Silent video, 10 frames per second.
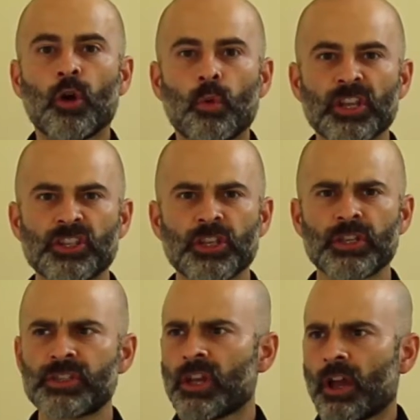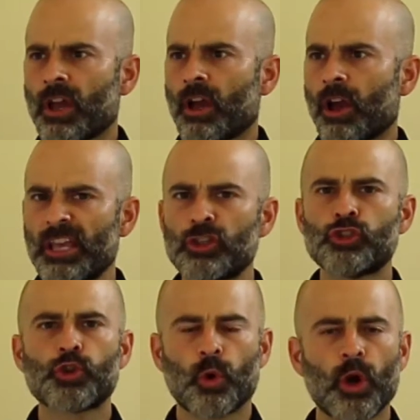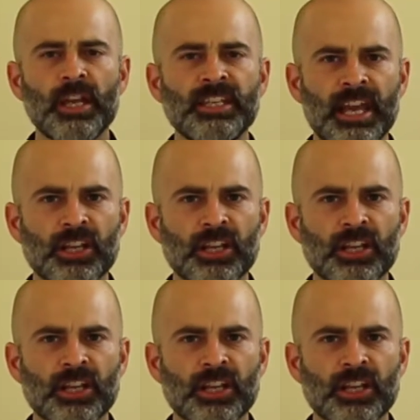which is enjoying the